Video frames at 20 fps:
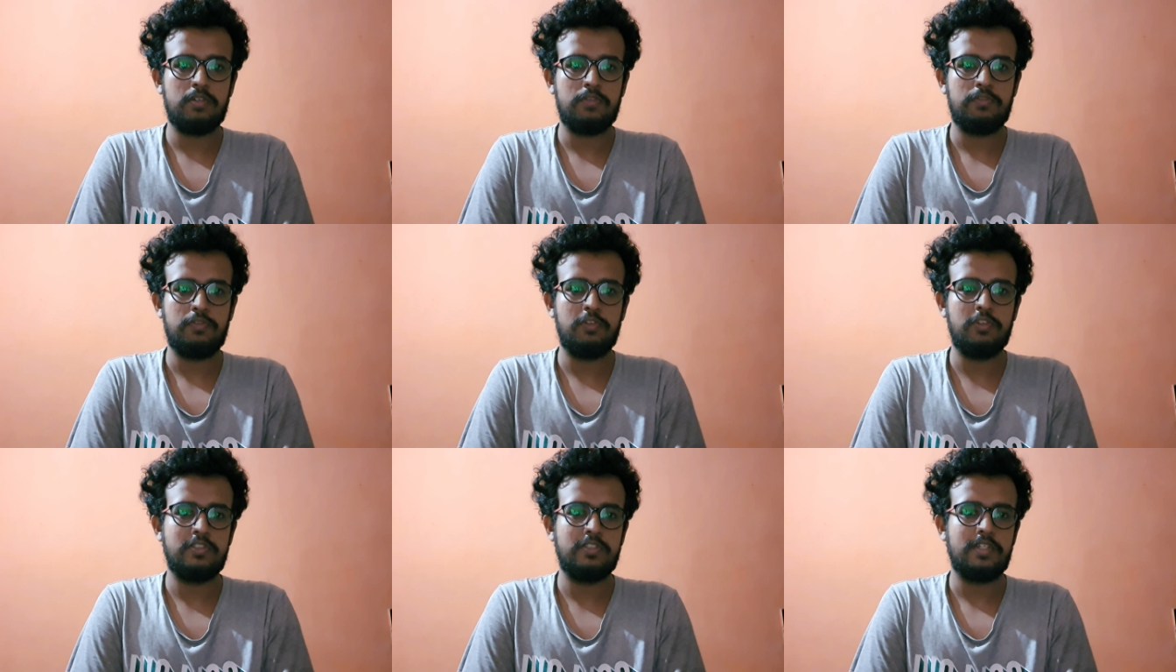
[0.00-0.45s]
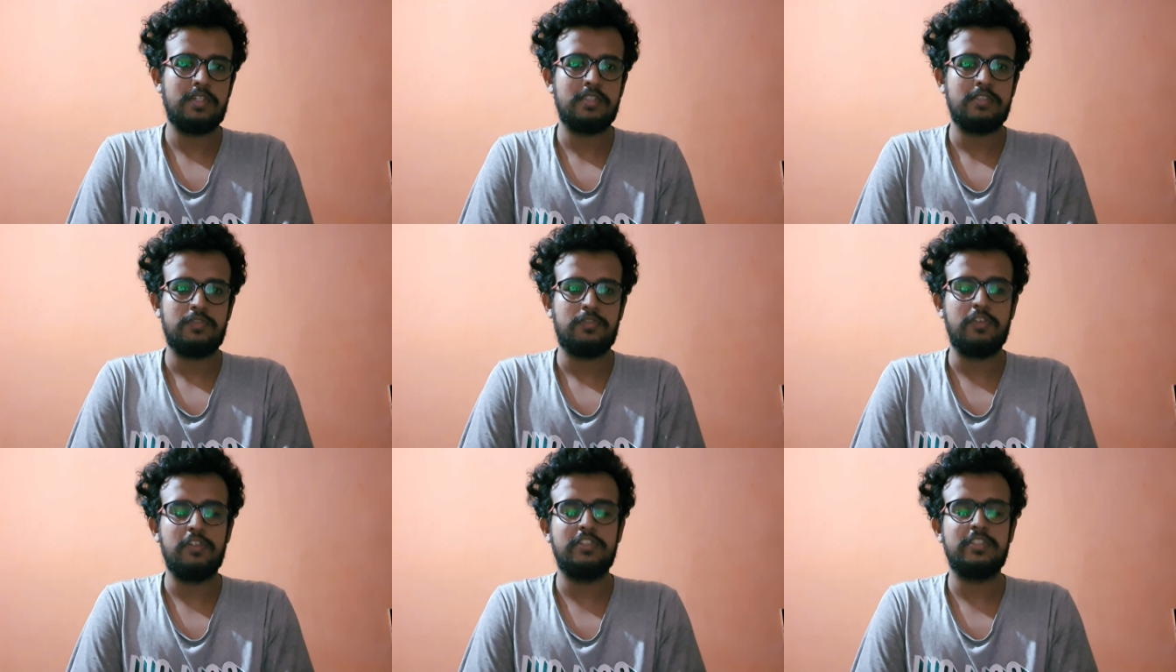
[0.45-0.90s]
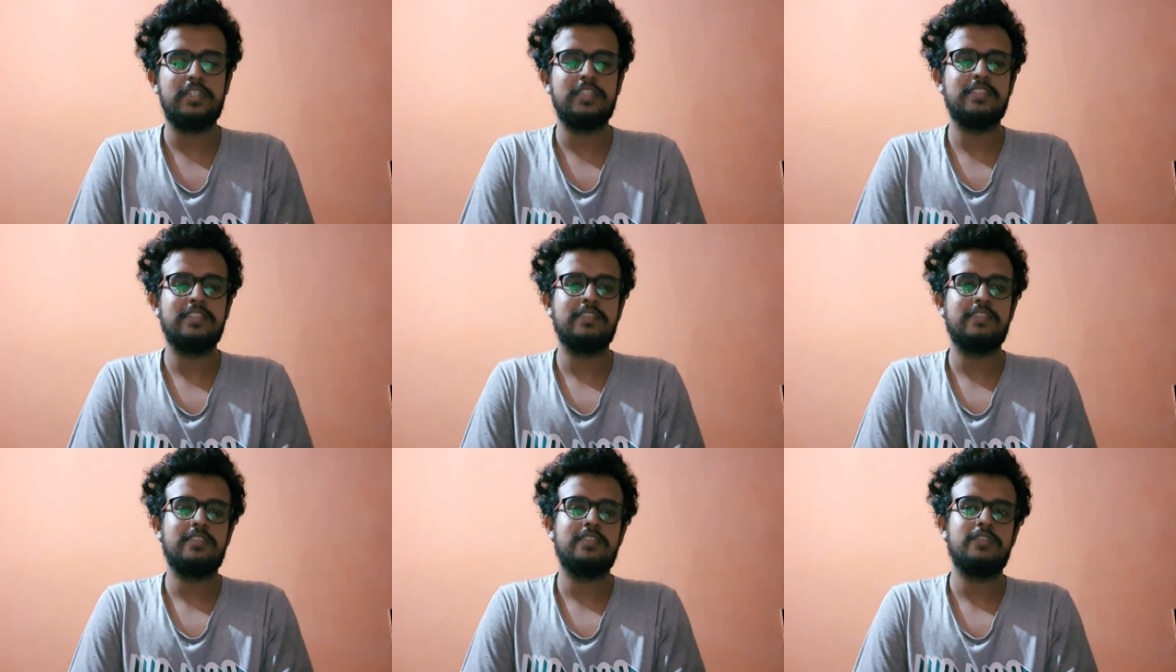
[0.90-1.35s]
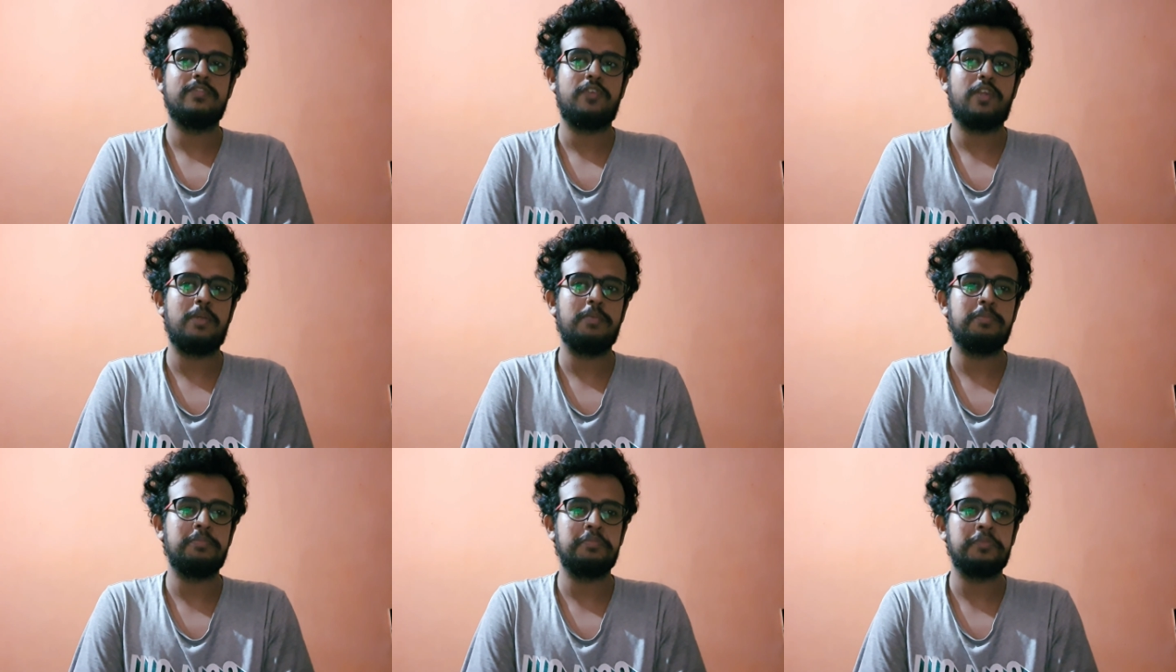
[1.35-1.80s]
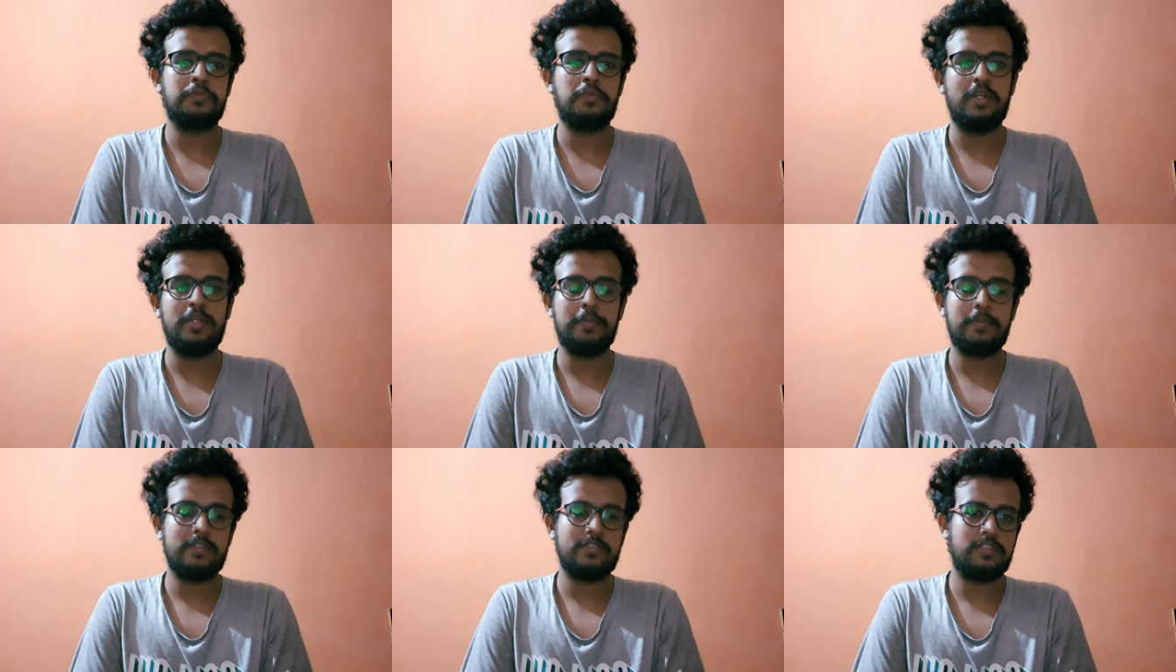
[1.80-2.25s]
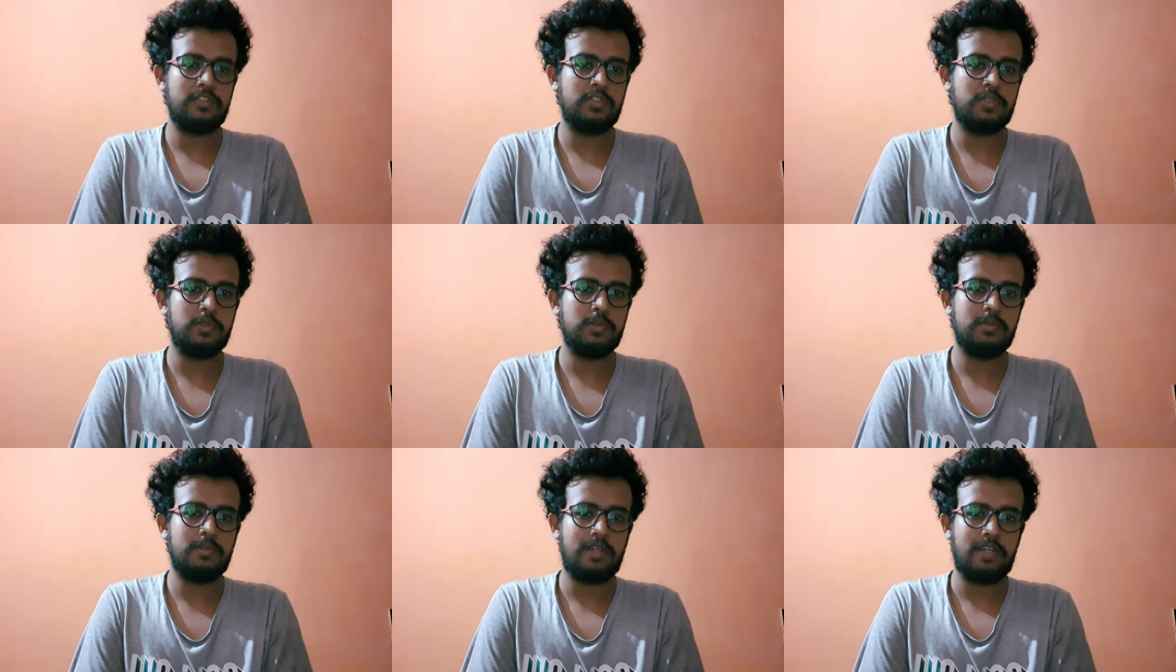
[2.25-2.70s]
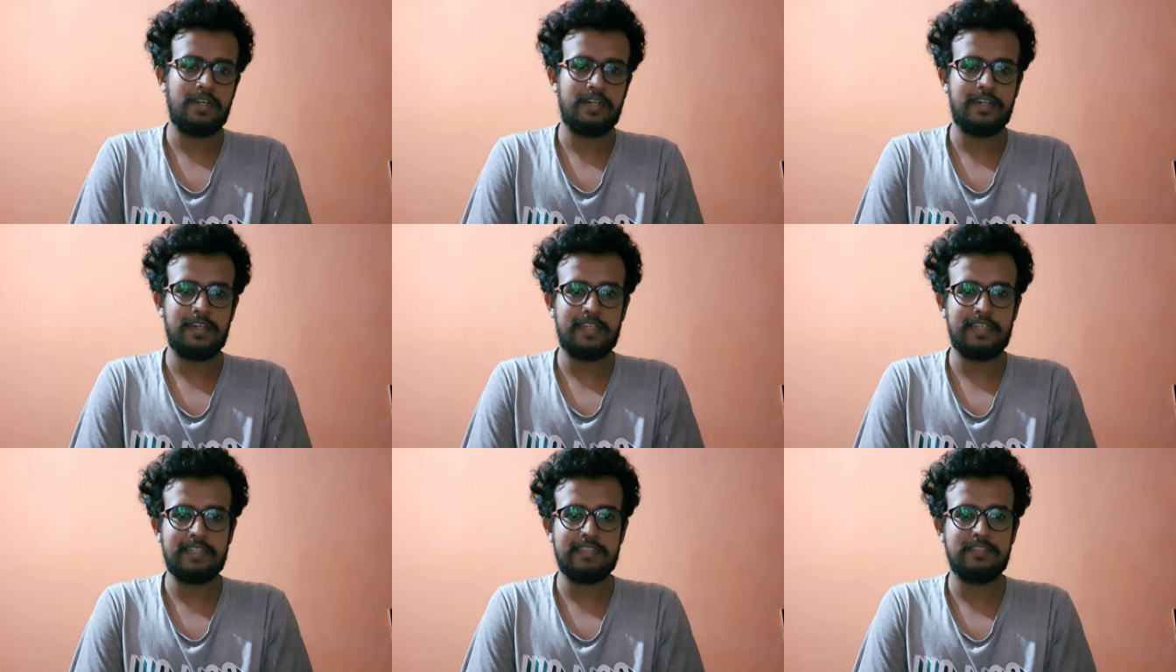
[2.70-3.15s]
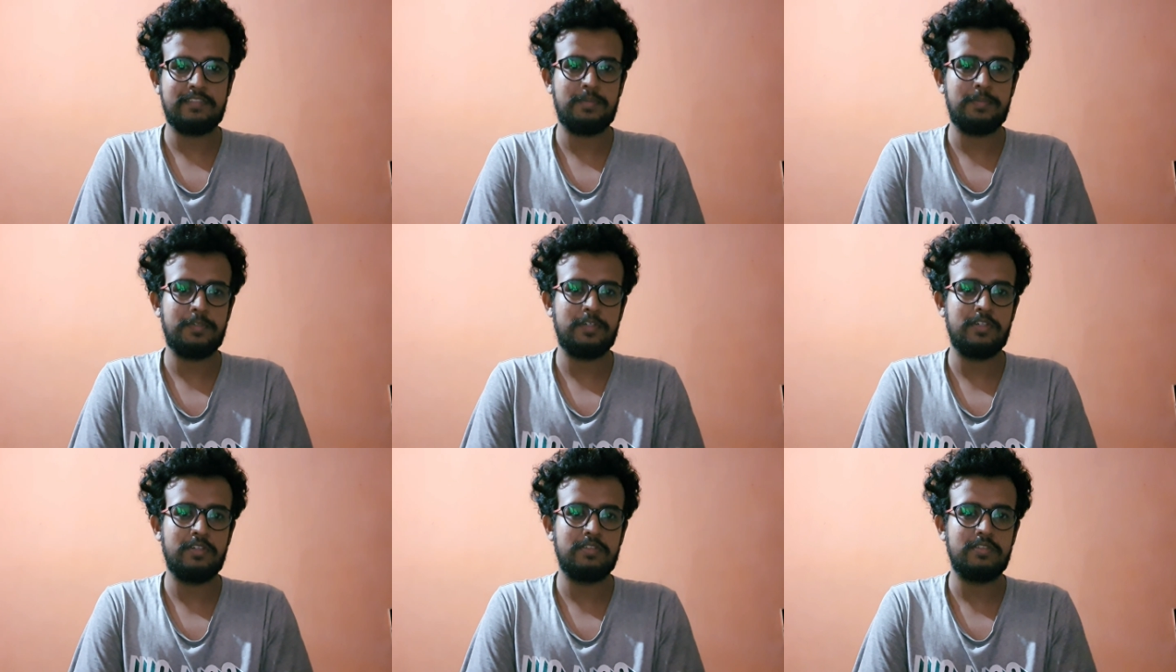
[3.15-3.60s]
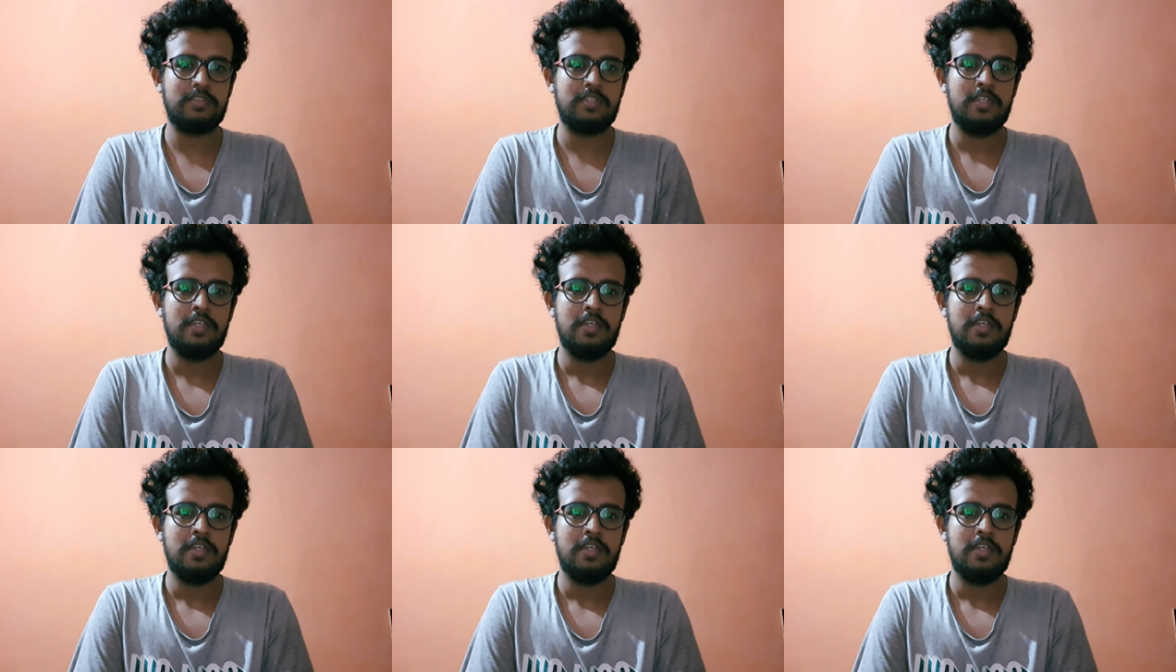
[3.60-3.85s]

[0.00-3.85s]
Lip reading: full charge in the sense from 20% to 100, I can say, because